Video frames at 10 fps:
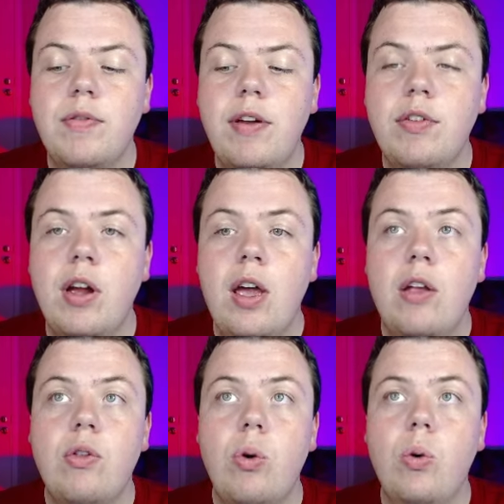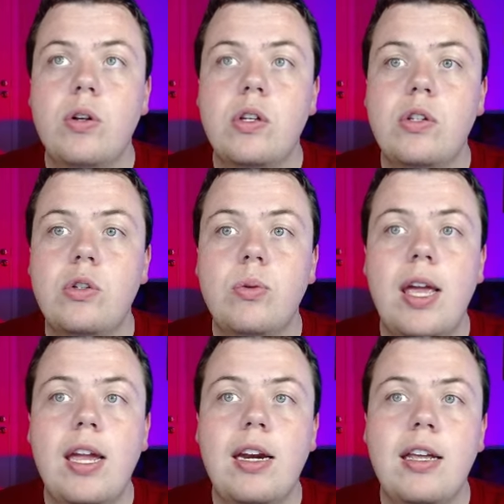favorite towards
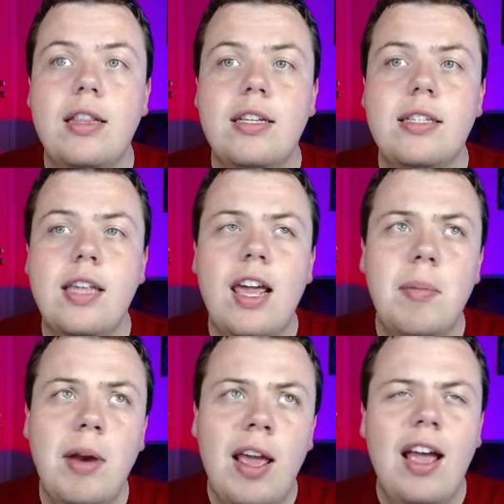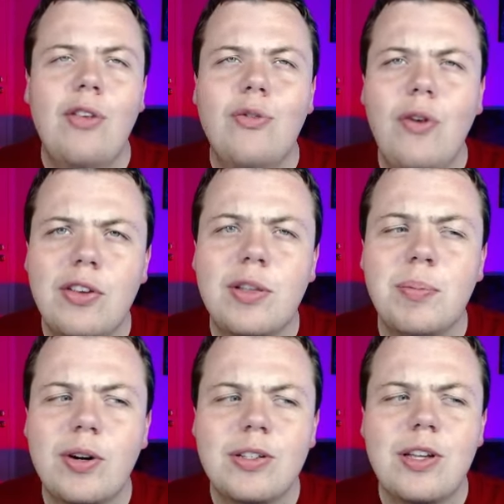Duquesne in this game. And as far as the
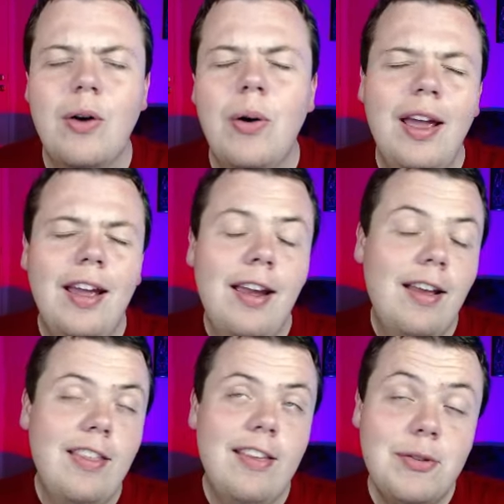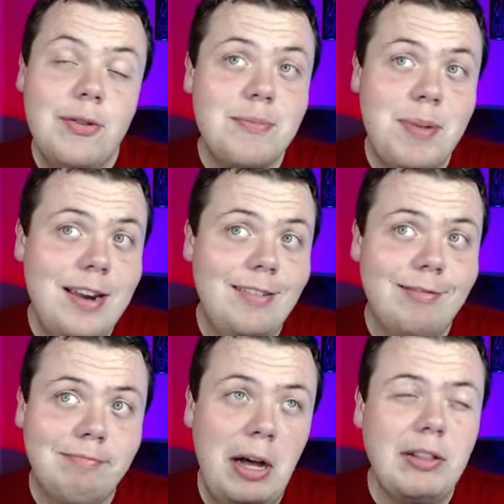books go, this one's
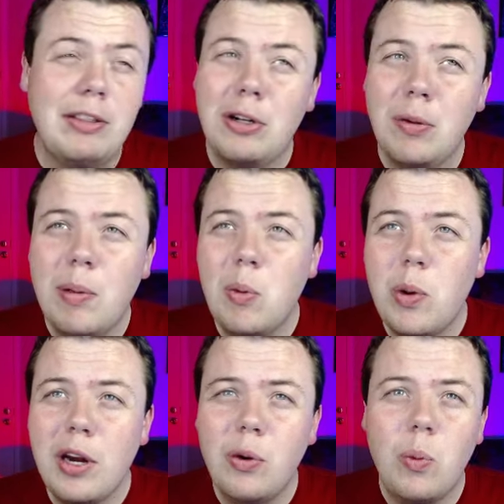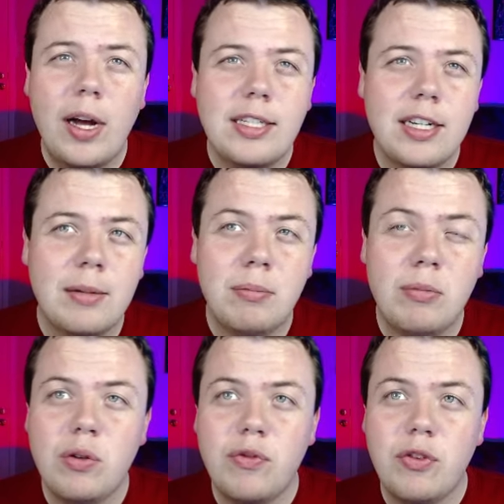been a little bit weird watching it
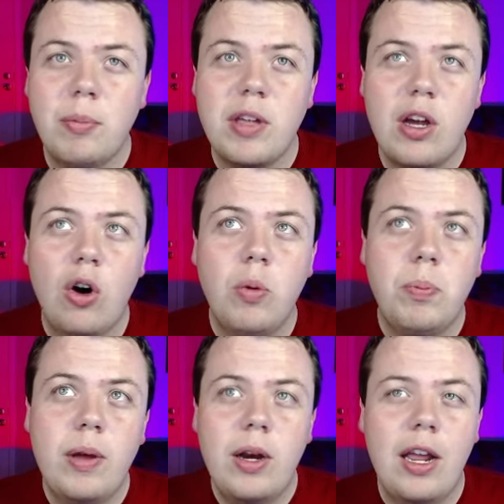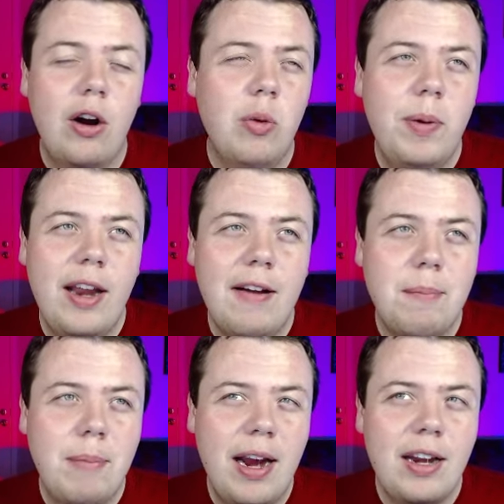move from the open. It opened
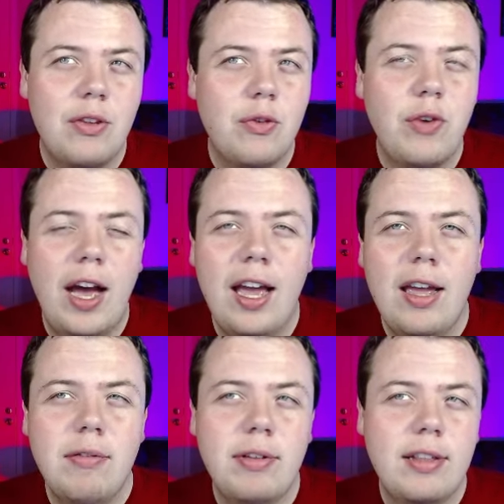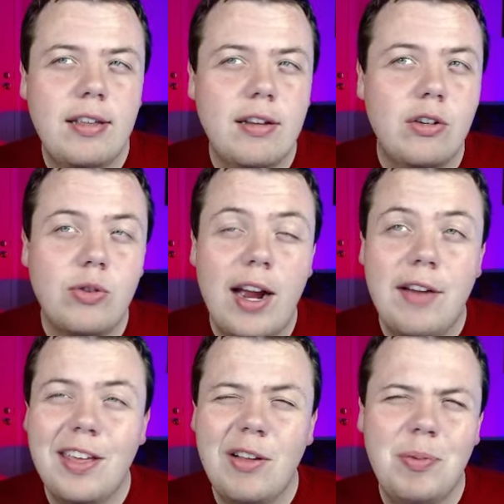at -5, at least on
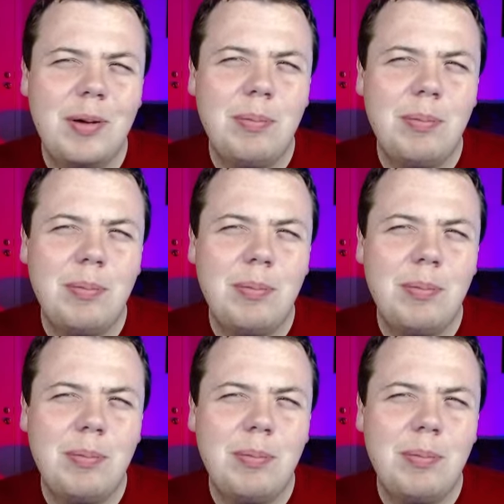DraftKings, but at